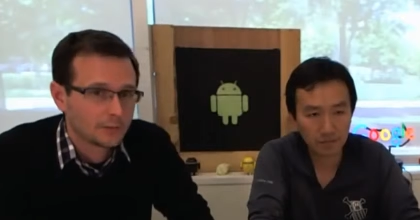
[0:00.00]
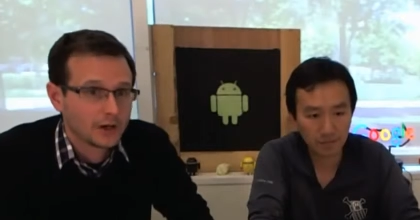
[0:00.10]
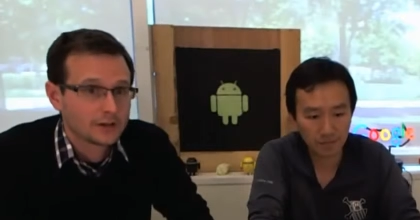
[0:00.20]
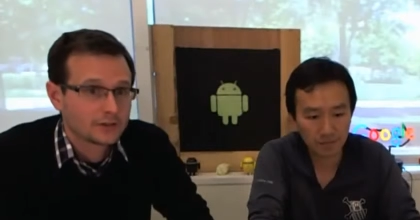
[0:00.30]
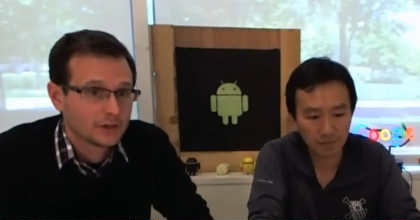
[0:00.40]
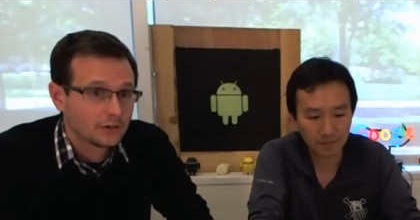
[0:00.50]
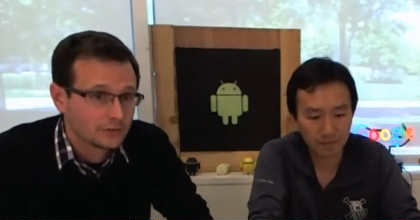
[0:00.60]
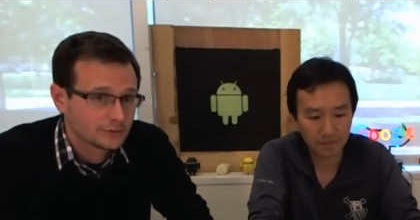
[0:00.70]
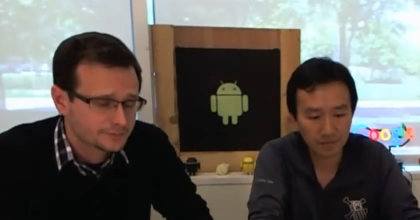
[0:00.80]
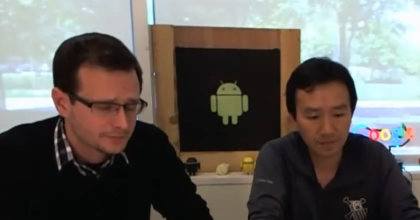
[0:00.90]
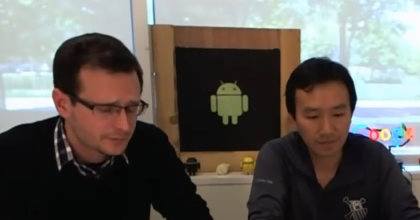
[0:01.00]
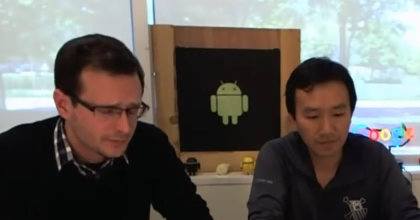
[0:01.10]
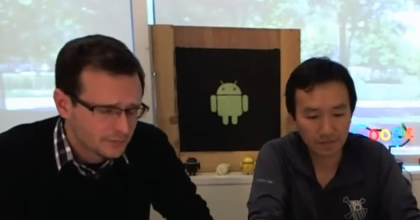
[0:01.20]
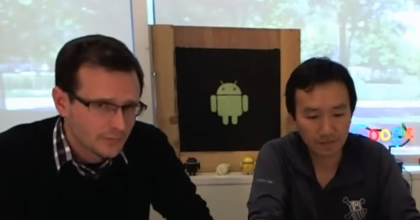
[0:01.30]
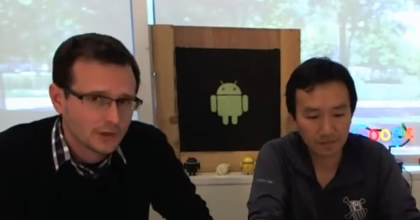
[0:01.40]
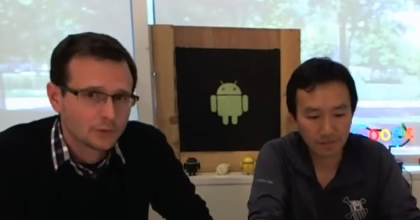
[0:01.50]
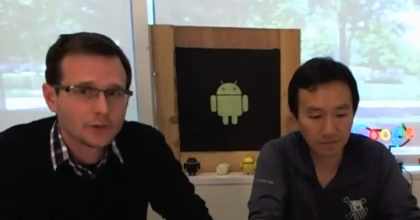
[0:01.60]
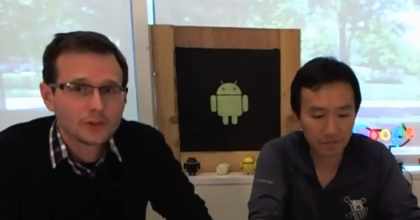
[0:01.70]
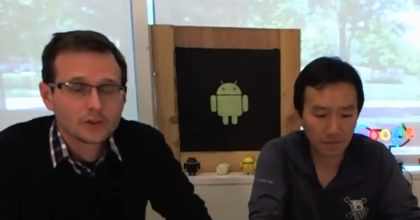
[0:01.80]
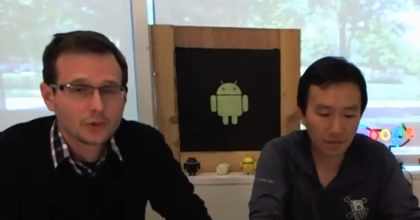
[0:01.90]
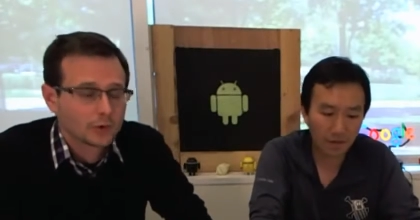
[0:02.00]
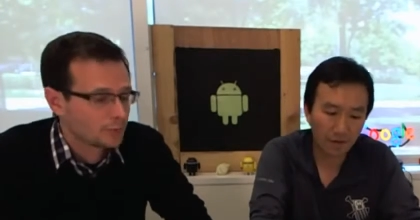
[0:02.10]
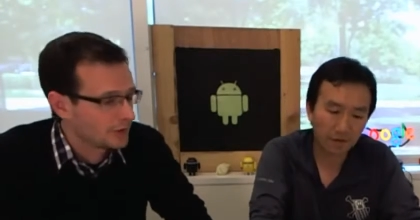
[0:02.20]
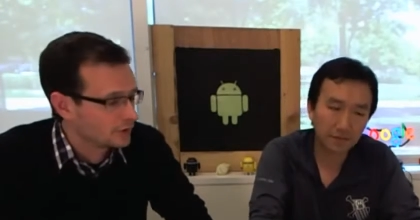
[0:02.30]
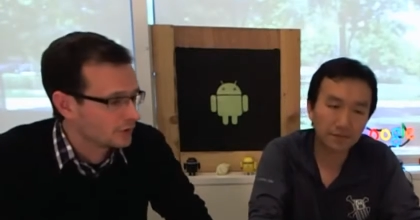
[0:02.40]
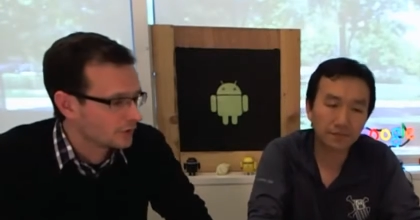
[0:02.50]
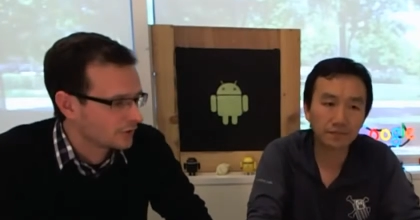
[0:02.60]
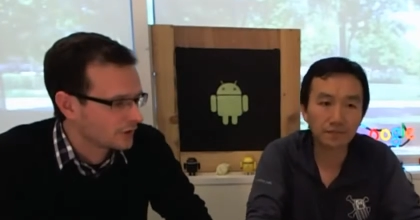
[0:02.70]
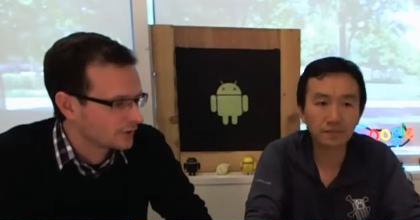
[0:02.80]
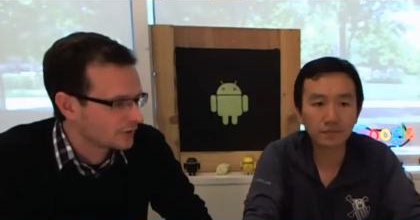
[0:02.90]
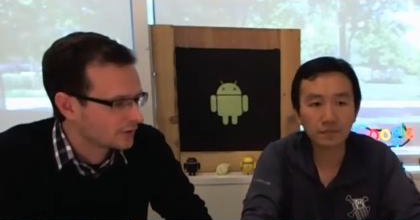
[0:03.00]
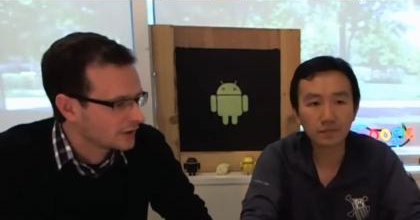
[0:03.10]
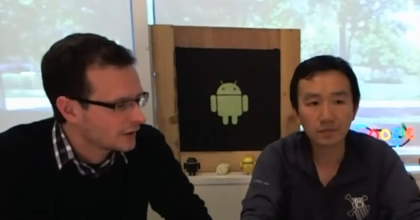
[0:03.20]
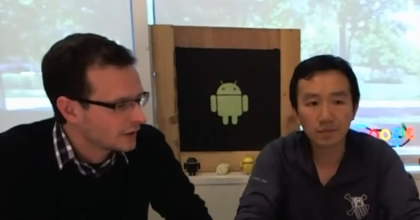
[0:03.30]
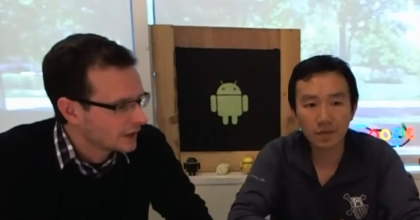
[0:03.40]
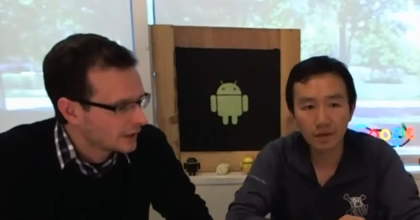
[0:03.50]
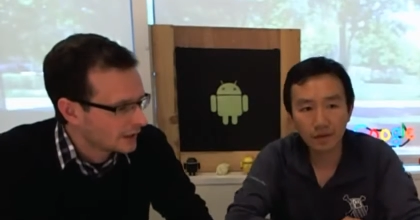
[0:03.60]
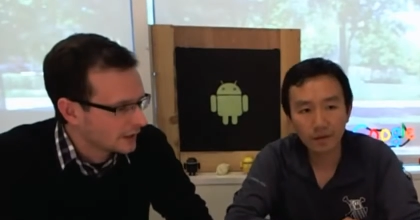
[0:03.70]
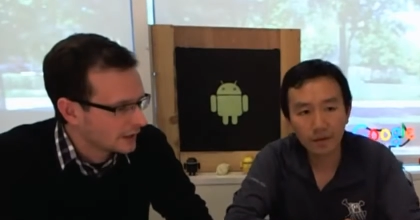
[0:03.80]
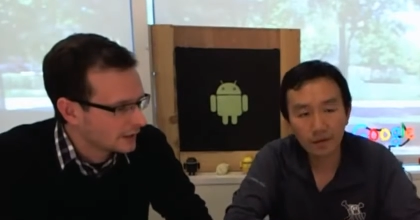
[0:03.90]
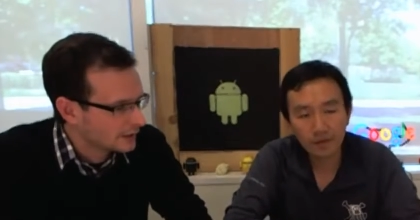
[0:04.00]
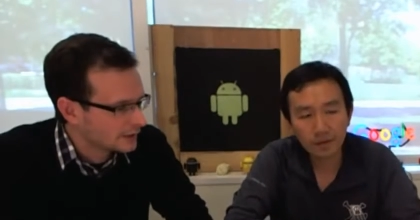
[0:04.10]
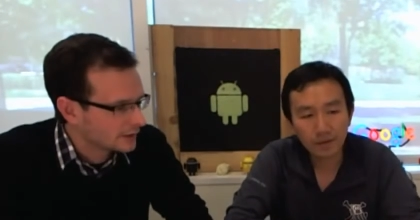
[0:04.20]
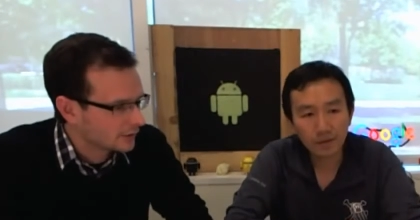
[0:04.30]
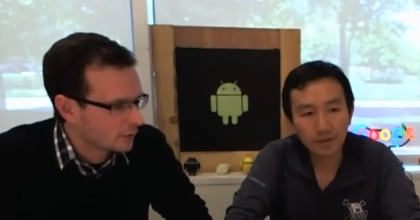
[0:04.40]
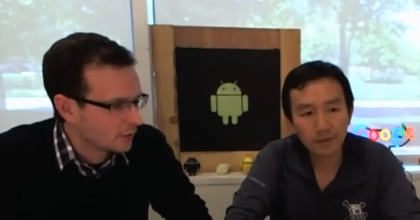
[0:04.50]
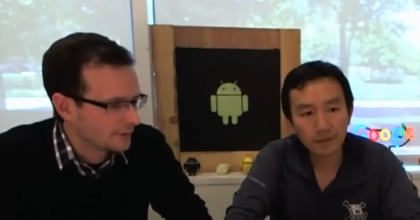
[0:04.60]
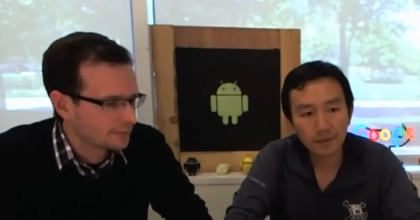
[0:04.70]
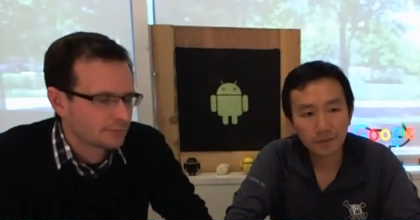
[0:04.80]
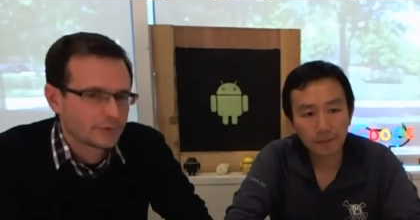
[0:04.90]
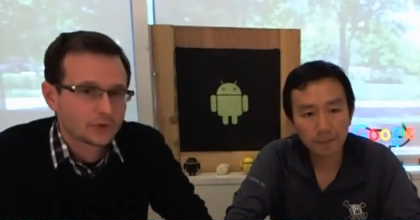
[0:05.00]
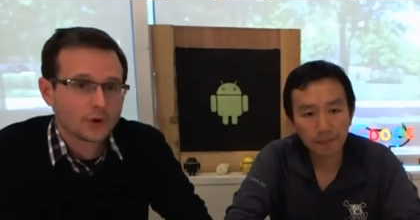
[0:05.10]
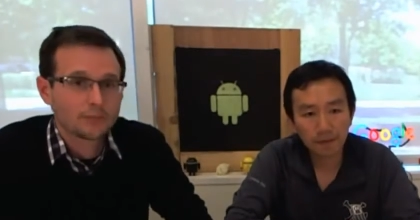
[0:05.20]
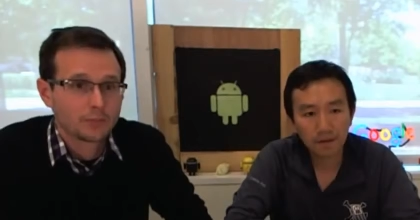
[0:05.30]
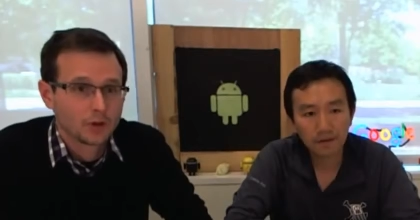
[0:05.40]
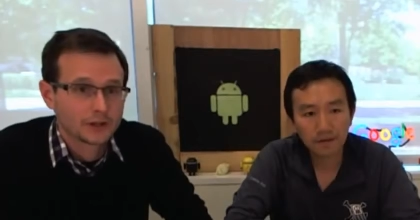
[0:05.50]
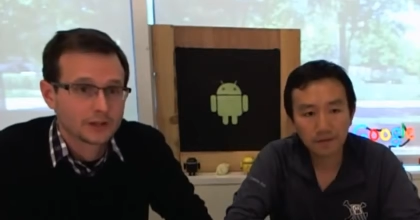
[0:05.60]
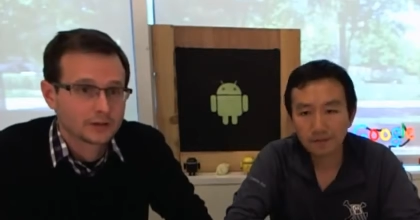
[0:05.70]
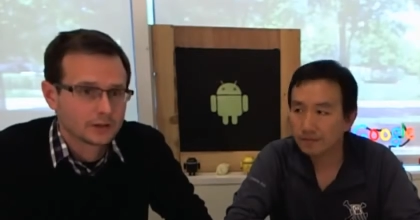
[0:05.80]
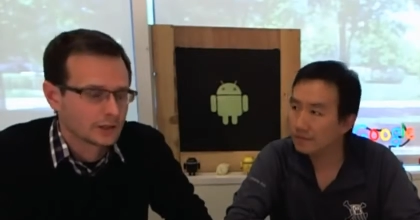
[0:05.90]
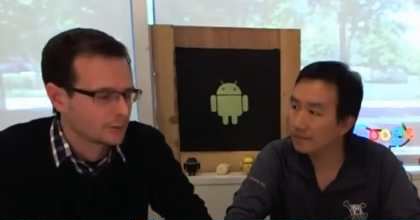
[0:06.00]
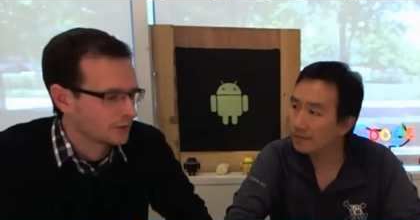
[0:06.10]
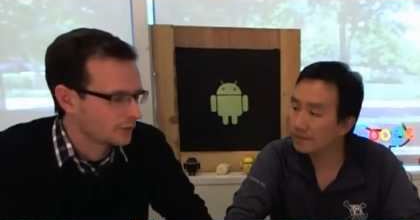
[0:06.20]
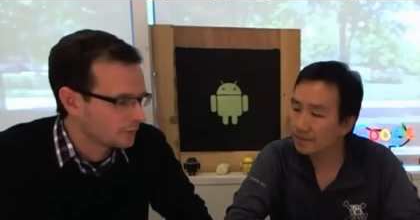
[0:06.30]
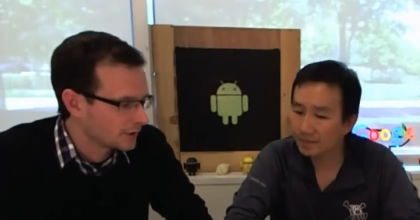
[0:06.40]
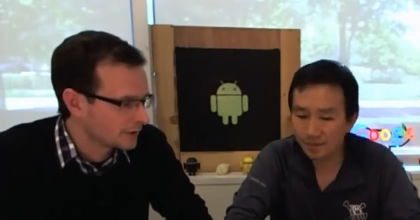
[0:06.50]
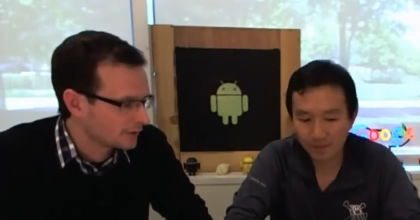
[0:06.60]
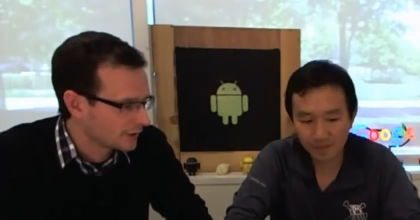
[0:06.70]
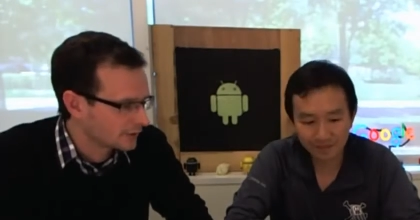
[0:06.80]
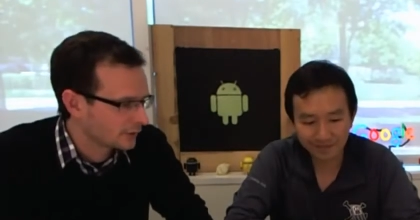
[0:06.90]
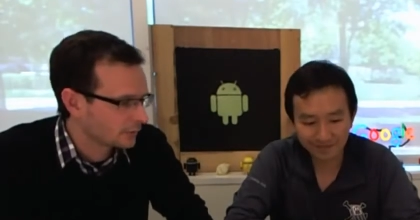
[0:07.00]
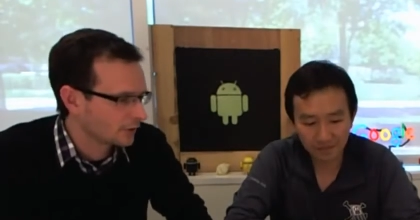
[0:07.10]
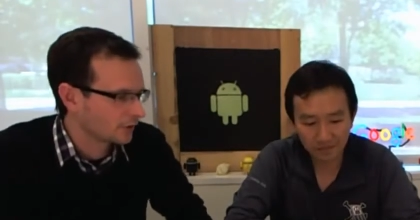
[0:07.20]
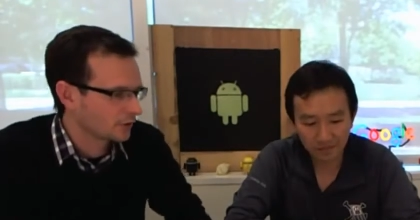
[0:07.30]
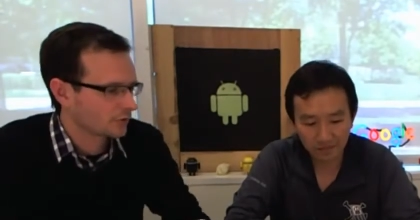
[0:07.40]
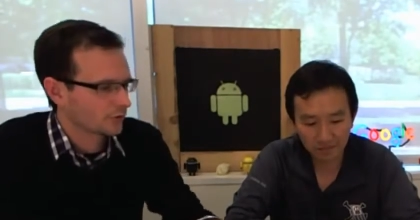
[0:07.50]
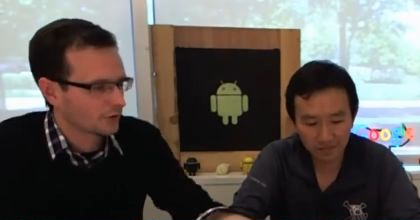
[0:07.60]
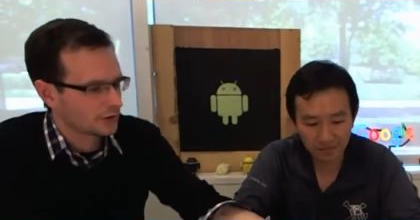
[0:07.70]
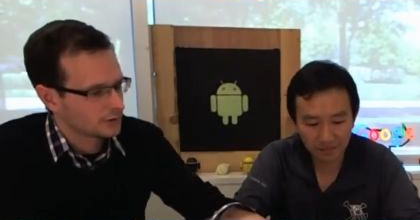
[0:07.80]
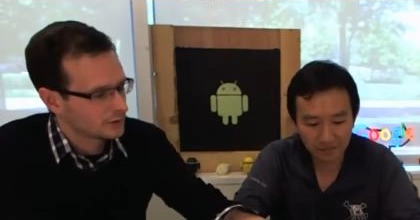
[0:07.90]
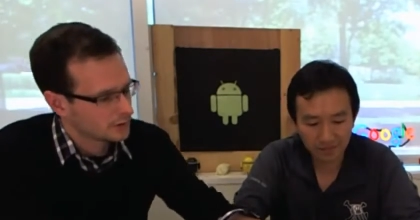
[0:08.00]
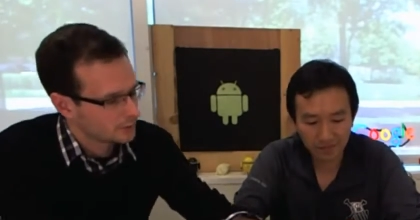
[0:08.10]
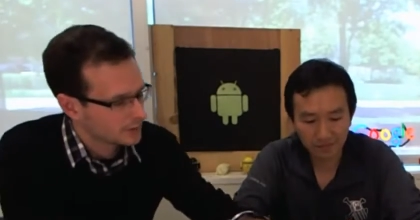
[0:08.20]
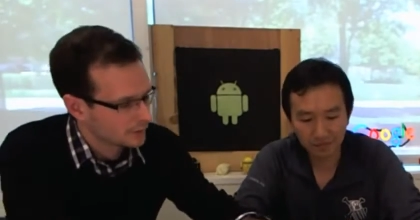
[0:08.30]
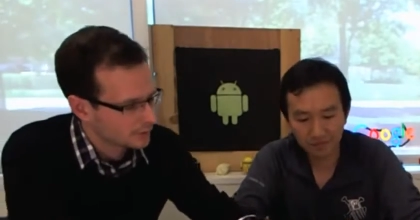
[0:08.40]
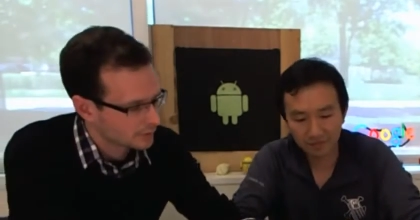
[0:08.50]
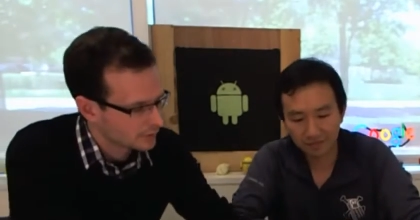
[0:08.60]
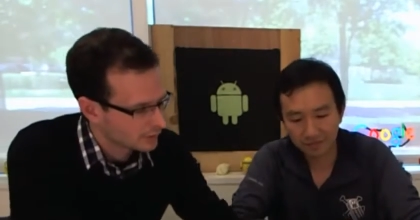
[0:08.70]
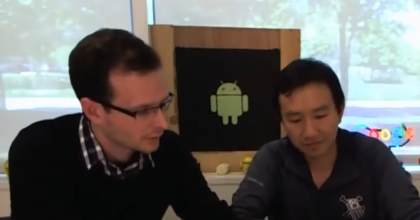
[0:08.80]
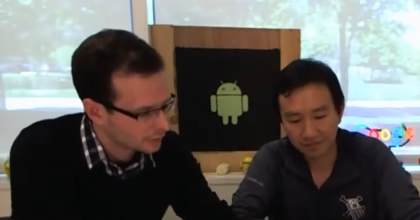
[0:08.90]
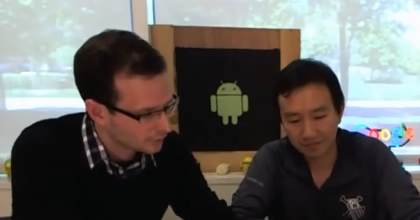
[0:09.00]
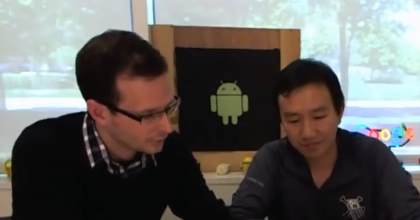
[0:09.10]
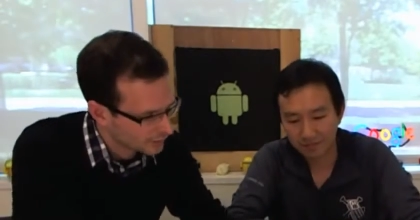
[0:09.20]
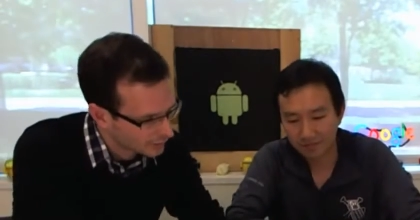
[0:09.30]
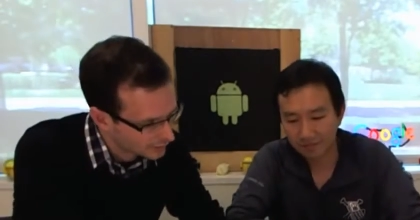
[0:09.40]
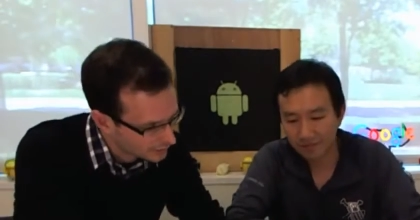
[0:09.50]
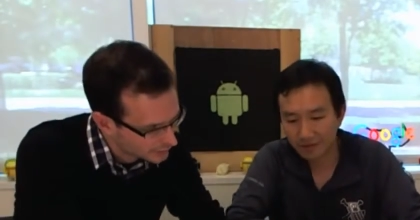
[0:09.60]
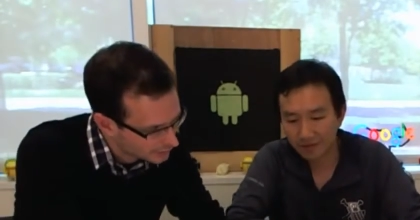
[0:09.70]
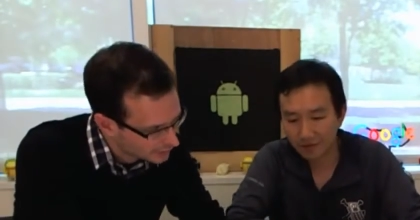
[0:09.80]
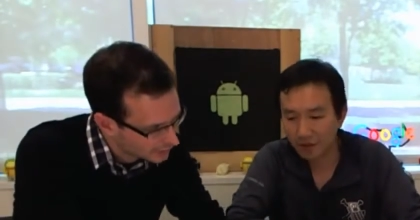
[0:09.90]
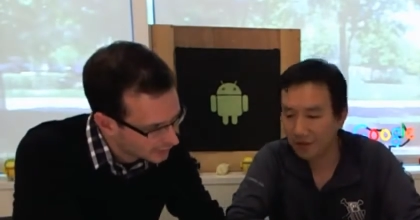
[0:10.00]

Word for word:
Speaker 1: uh, by itself, one of the things I want to mention is that it's uh, it's quite it's quite blocky. Um, so it's big and it takes up a lot of the screen. Um, yeah, let have a closer look at it here.